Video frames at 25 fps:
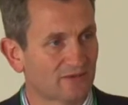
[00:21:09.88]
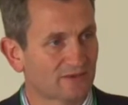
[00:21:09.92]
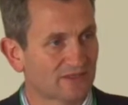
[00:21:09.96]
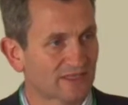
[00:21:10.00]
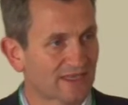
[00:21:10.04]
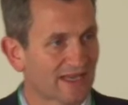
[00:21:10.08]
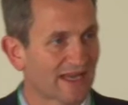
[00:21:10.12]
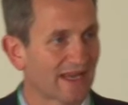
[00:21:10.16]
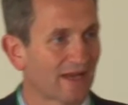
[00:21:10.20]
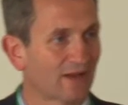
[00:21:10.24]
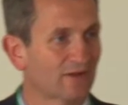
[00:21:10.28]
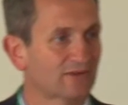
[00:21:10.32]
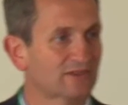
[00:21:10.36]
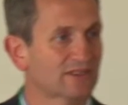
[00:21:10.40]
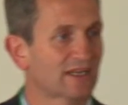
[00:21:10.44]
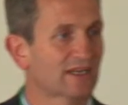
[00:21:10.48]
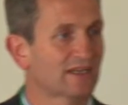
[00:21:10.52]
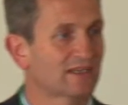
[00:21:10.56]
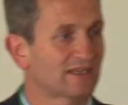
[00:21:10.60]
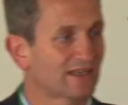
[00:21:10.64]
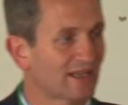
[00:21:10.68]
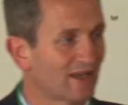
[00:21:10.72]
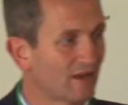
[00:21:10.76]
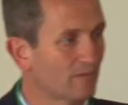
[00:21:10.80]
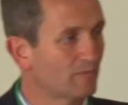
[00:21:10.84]
into account,
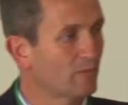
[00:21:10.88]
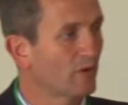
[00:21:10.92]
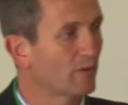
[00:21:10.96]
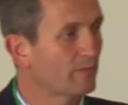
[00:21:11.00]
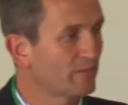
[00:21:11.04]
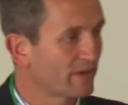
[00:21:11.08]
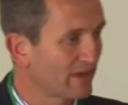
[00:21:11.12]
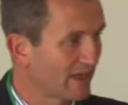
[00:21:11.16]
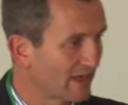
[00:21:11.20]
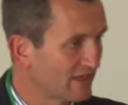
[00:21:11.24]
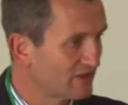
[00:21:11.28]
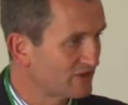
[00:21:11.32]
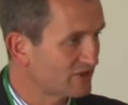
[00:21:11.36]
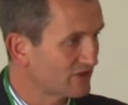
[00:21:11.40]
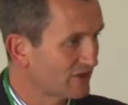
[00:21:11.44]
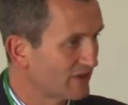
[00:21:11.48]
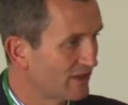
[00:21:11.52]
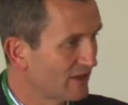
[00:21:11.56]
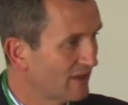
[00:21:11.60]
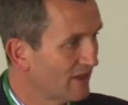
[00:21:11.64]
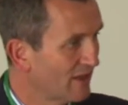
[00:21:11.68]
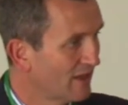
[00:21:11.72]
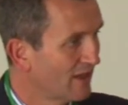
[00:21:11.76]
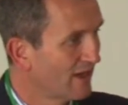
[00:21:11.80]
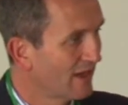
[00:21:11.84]
taking into account
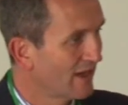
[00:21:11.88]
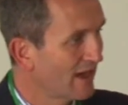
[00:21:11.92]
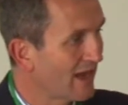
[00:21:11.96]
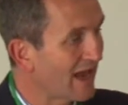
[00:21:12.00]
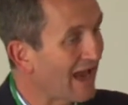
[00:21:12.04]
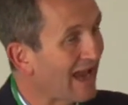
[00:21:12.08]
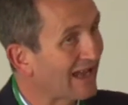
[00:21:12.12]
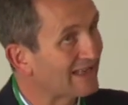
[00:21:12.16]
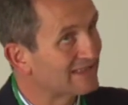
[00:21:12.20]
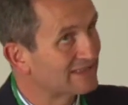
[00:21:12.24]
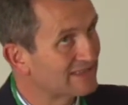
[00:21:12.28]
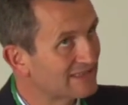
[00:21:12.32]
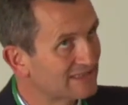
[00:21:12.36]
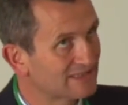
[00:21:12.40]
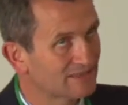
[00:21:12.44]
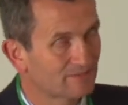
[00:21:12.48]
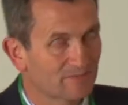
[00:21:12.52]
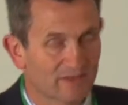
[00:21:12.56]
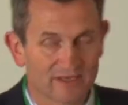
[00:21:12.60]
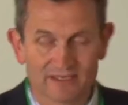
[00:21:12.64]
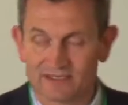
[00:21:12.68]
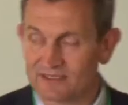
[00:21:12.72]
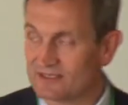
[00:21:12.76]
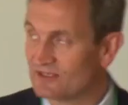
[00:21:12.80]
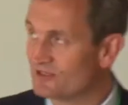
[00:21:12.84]
population,
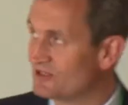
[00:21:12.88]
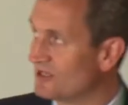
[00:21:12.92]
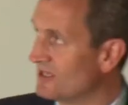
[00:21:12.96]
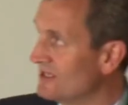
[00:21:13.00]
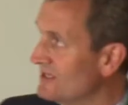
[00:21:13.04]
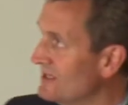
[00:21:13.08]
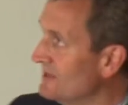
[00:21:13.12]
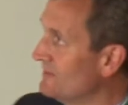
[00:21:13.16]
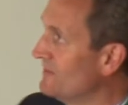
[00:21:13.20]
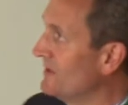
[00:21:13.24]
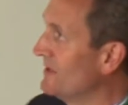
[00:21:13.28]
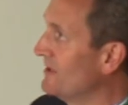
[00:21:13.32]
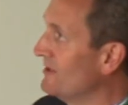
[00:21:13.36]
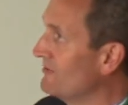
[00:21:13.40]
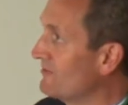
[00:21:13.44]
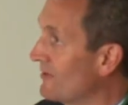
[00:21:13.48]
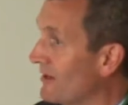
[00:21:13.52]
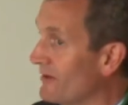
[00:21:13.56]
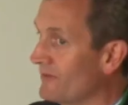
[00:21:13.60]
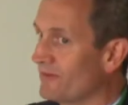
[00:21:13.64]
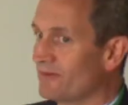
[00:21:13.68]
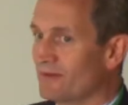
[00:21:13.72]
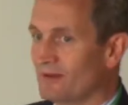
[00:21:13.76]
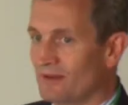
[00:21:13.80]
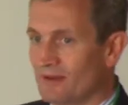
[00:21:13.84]
anticipated GDP
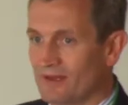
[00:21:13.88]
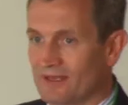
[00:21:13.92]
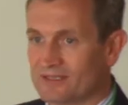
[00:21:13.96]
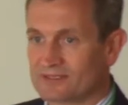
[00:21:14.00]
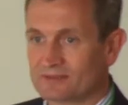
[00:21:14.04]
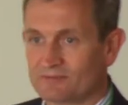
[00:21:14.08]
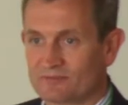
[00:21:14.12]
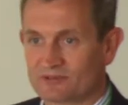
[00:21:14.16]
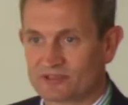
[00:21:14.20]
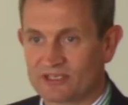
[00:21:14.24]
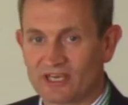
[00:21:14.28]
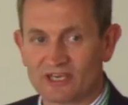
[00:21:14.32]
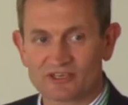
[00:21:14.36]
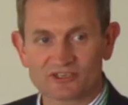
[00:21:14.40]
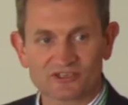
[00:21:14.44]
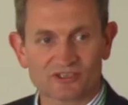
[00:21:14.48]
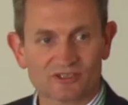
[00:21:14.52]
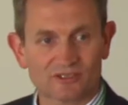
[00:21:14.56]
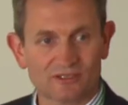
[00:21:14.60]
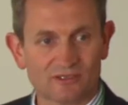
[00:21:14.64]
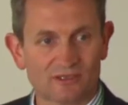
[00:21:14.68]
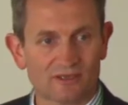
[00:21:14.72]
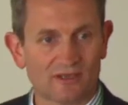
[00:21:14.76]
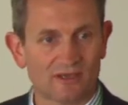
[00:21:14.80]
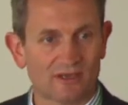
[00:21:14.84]
growth. It's a
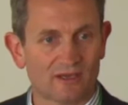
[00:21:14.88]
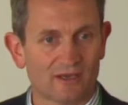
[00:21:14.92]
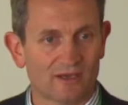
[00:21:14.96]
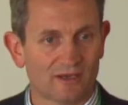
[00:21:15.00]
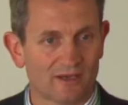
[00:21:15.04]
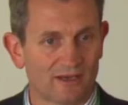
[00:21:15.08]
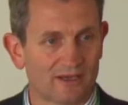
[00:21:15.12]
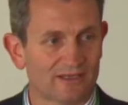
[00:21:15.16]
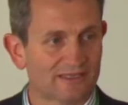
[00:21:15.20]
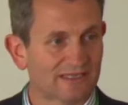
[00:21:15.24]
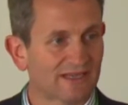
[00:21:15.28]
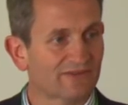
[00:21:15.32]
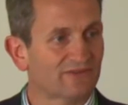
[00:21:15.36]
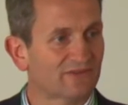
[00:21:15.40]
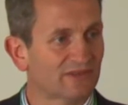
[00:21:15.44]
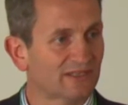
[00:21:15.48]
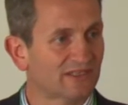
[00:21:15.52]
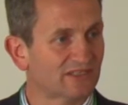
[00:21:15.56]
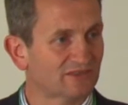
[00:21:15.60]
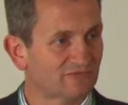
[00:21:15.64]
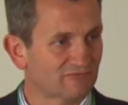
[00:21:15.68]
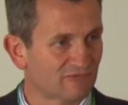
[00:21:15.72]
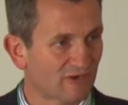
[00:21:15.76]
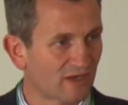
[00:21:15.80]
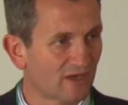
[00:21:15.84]
projection. It definitely
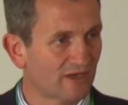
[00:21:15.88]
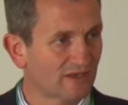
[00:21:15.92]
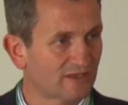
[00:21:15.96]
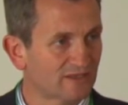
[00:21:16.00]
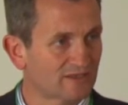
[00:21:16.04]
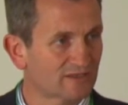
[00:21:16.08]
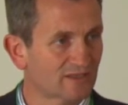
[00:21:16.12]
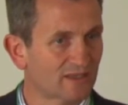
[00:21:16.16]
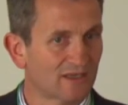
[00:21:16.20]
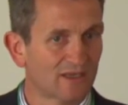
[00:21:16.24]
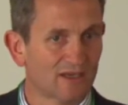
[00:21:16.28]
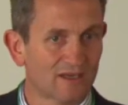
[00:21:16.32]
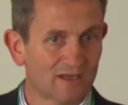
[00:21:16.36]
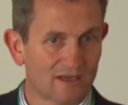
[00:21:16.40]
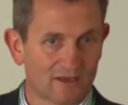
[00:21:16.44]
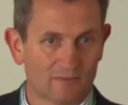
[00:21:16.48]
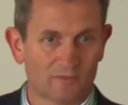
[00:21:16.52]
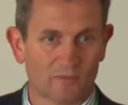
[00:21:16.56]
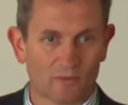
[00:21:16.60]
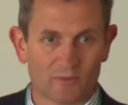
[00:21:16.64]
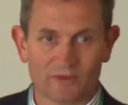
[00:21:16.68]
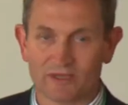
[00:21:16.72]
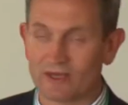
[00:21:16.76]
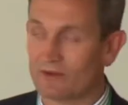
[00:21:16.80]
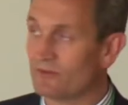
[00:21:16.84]
isn't right,
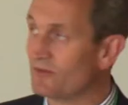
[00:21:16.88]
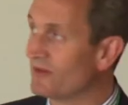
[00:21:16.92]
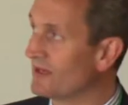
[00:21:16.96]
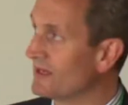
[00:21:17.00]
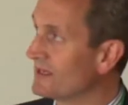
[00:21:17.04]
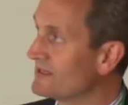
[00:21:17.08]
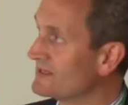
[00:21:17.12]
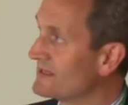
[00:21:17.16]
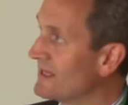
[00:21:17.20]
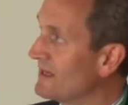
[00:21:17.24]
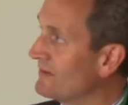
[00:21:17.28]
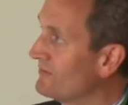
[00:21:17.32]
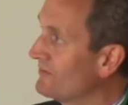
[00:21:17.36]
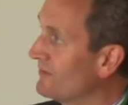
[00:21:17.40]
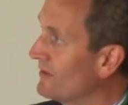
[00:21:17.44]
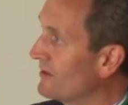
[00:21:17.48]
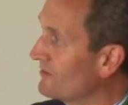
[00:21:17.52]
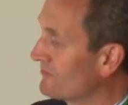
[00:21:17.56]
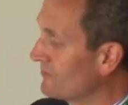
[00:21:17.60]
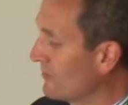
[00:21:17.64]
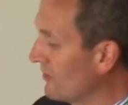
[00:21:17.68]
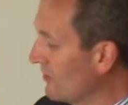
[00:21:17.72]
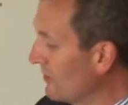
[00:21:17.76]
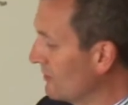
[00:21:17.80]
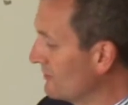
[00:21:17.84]
but we don't think it's that
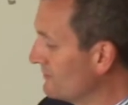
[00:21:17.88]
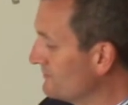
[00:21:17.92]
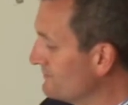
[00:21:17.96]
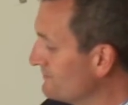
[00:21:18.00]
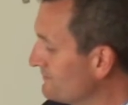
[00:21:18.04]
far wrong.